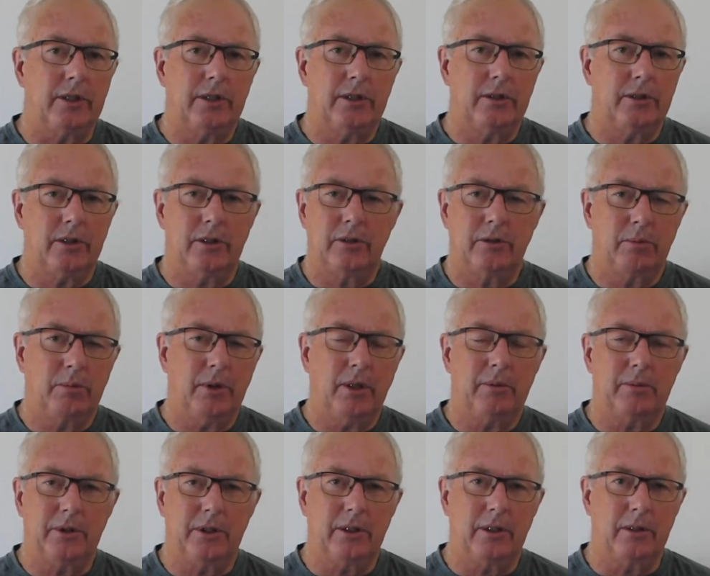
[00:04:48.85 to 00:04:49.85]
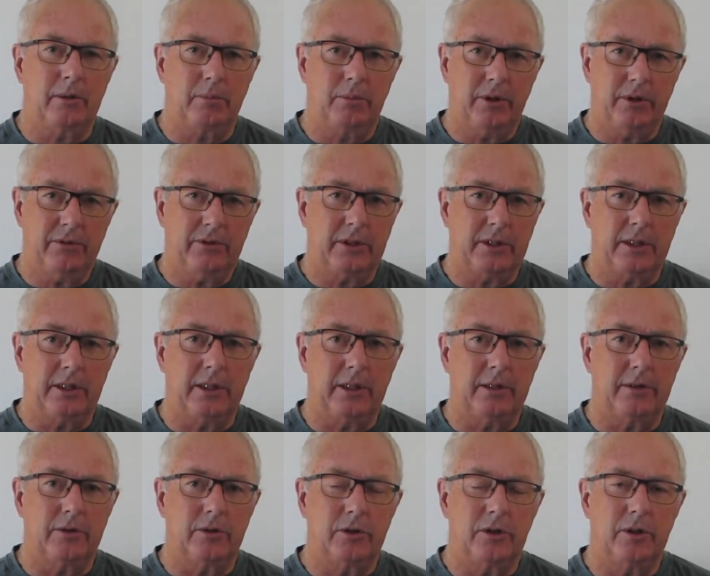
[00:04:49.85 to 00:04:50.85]
it's probably not a perfect
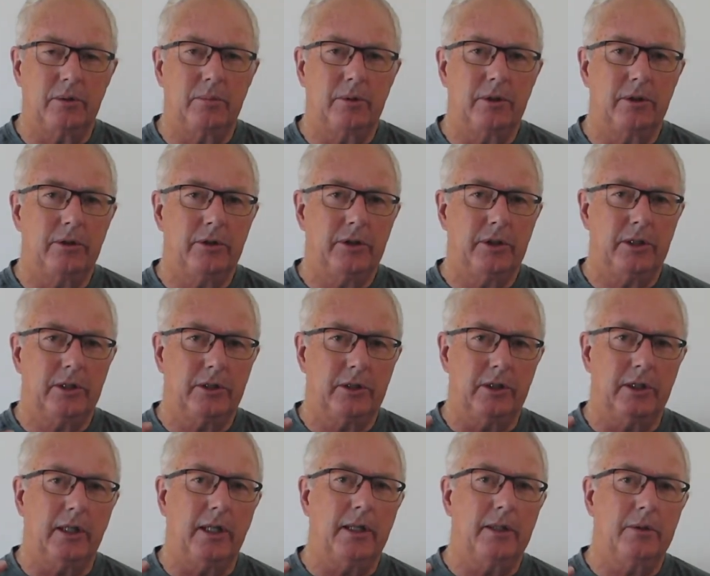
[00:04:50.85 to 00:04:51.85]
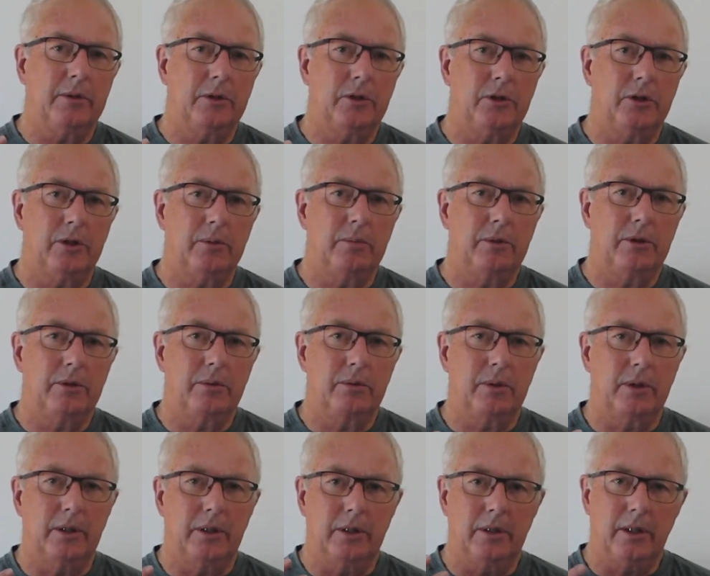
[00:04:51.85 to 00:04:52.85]
analogy, but using this analogy
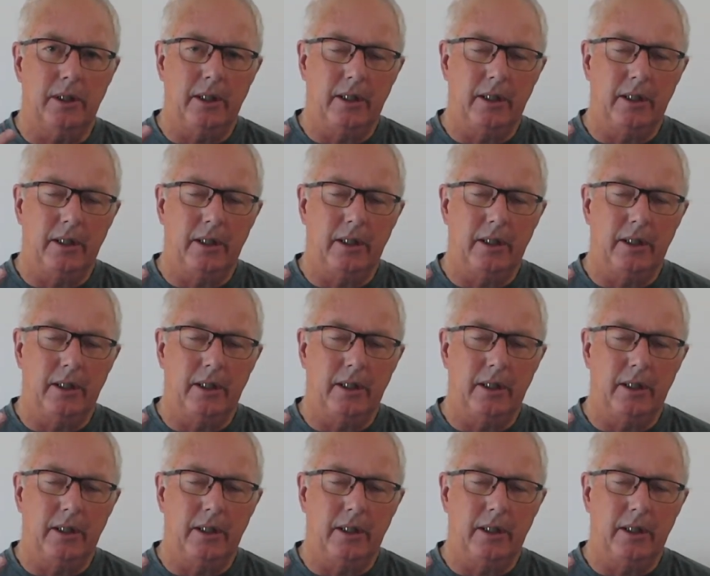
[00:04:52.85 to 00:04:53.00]
between